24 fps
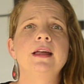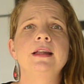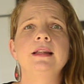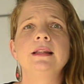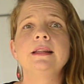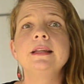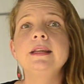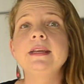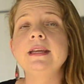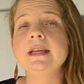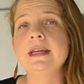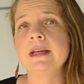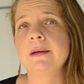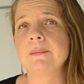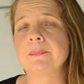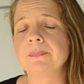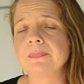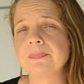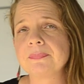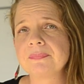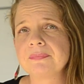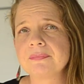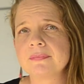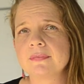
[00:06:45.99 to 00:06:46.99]
and leading him?
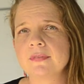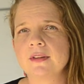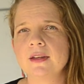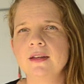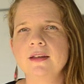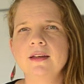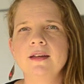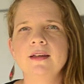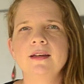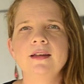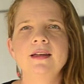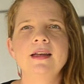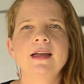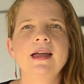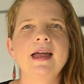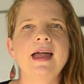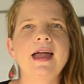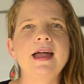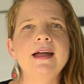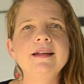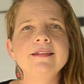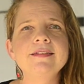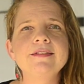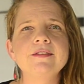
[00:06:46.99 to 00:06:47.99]

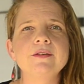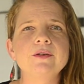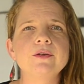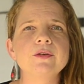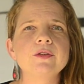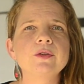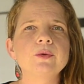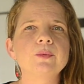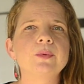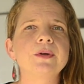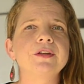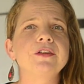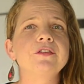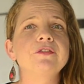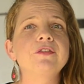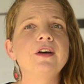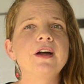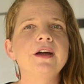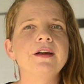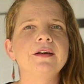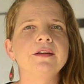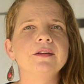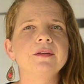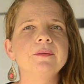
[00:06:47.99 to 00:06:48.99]
Answers were
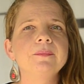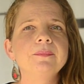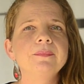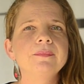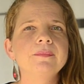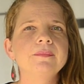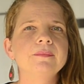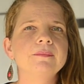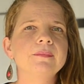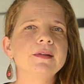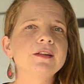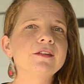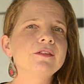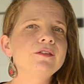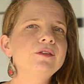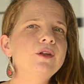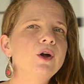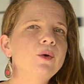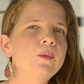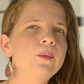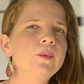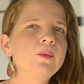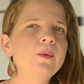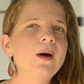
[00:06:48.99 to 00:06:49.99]
divided, but
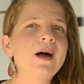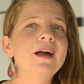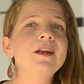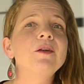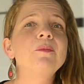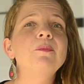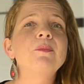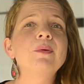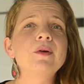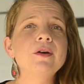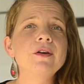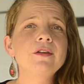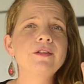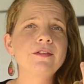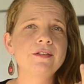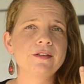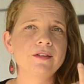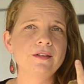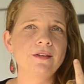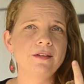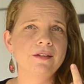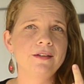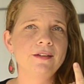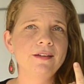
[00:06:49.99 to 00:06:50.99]
no one
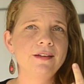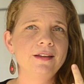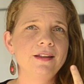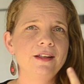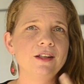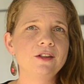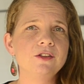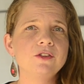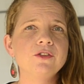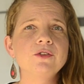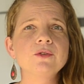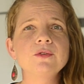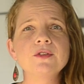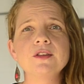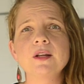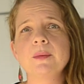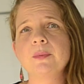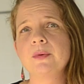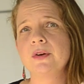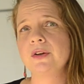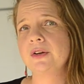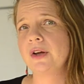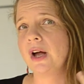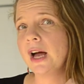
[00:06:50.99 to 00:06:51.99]
person in two
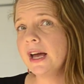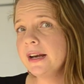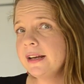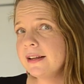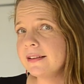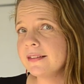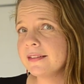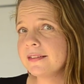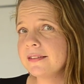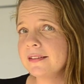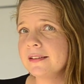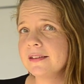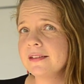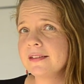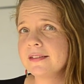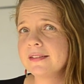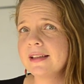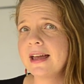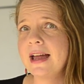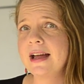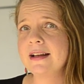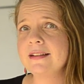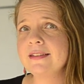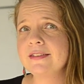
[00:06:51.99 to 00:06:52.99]
separate audiences
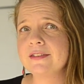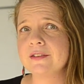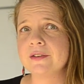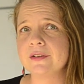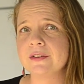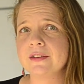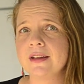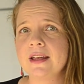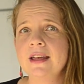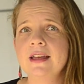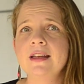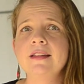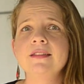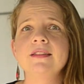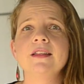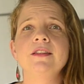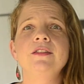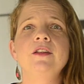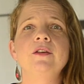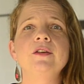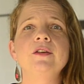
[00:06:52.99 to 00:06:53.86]
answered that